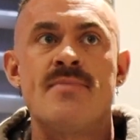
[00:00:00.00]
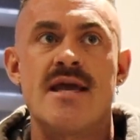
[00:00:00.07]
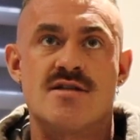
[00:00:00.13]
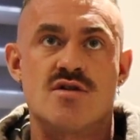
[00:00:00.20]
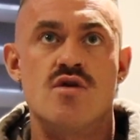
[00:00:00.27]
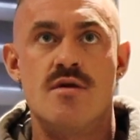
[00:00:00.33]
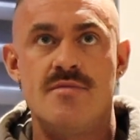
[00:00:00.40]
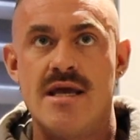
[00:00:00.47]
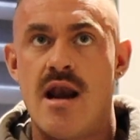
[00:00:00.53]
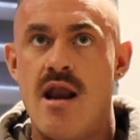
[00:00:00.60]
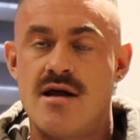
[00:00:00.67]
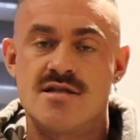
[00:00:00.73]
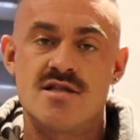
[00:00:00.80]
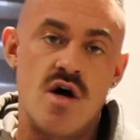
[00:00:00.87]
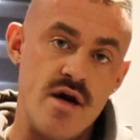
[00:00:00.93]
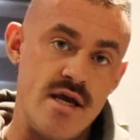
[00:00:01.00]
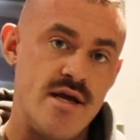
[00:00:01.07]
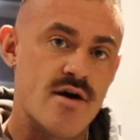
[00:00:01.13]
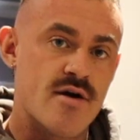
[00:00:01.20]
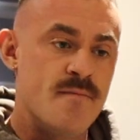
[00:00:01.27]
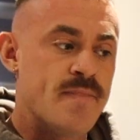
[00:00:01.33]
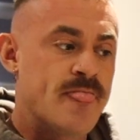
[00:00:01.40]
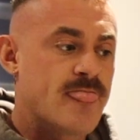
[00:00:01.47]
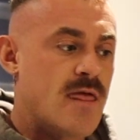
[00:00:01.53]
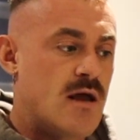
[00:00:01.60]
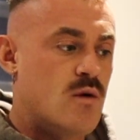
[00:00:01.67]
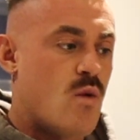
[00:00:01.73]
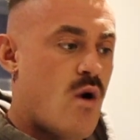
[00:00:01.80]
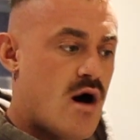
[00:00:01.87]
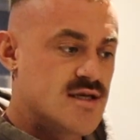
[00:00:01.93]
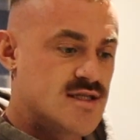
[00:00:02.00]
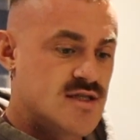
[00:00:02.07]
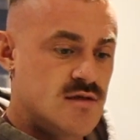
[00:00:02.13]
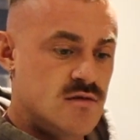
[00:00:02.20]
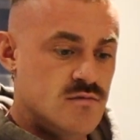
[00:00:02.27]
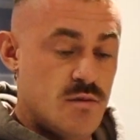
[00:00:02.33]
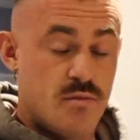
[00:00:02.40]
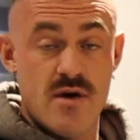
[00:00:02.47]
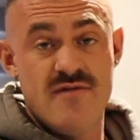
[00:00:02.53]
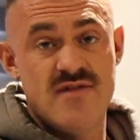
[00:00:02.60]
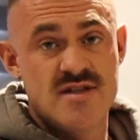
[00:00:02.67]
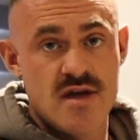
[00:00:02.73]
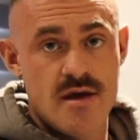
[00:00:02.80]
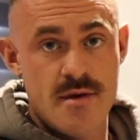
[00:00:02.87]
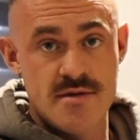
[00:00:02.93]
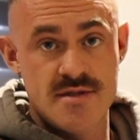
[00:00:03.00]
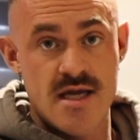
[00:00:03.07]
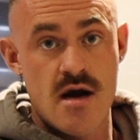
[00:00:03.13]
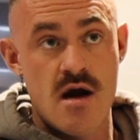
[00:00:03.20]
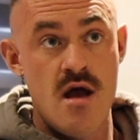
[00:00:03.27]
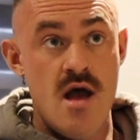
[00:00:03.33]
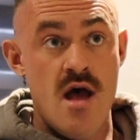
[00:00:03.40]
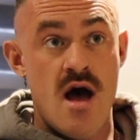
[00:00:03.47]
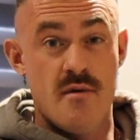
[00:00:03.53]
it's going to be a lot tighter than it was the previous time I was there.